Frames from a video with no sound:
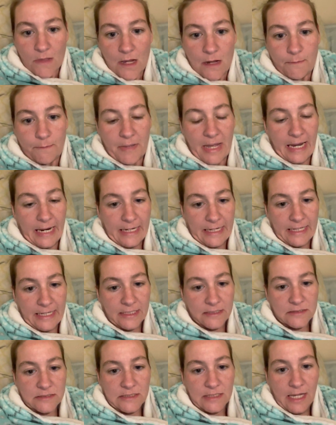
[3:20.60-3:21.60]

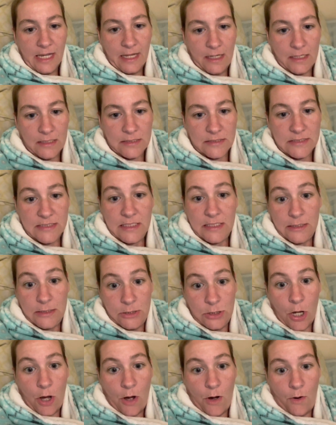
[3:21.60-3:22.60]
panicked and
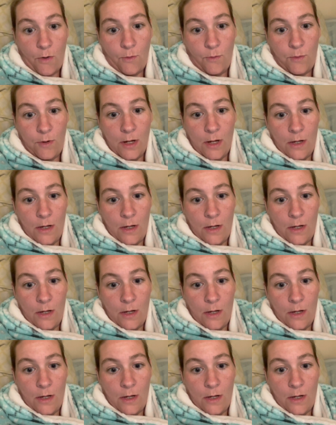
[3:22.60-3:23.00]
didn't know